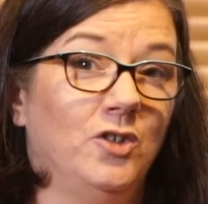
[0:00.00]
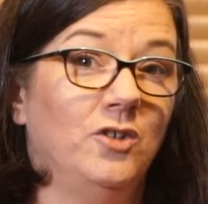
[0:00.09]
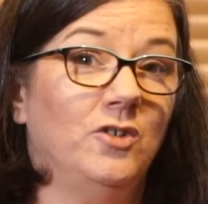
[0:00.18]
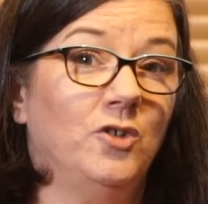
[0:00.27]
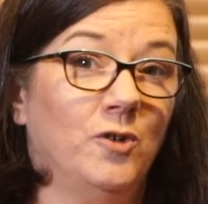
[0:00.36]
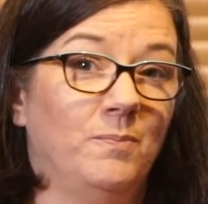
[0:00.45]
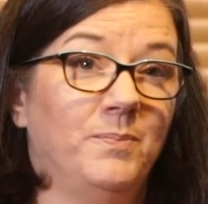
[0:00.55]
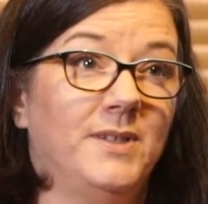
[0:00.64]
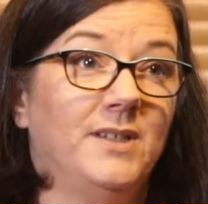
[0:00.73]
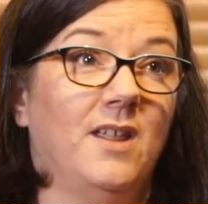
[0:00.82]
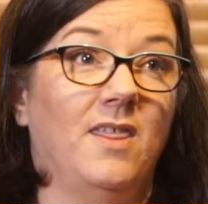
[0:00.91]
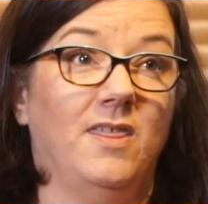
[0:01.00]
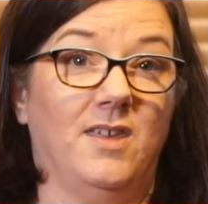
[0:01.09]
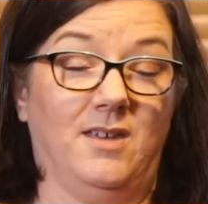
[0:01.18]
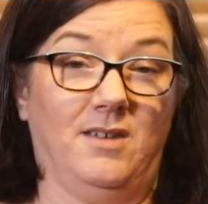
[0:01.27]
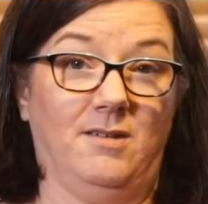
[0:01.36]
trumps
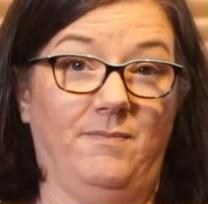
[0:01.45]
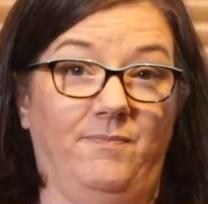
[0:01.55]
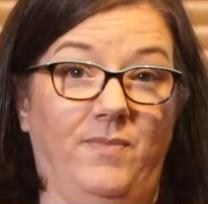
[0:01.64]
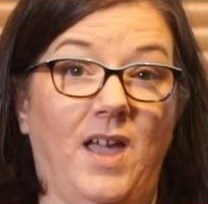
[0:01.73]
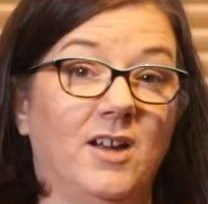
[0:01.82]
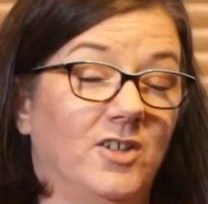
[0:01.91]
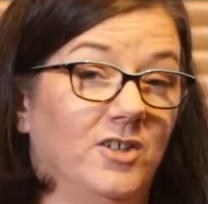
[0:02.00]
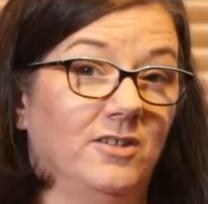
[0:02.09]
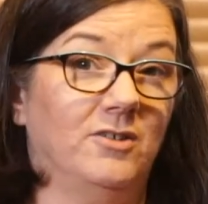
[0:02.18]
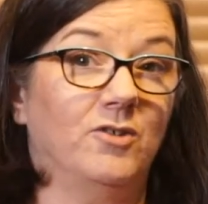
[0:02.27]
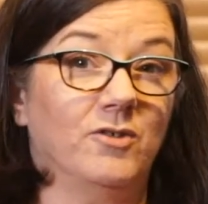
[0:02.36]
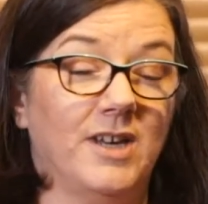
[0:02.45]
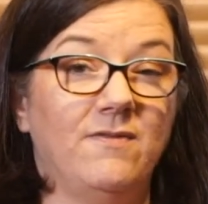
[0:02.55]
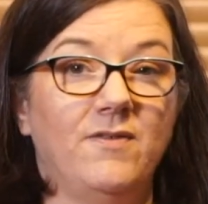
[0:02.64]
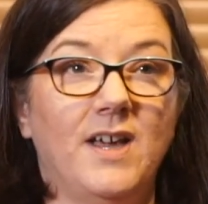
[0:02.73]
the actual grief.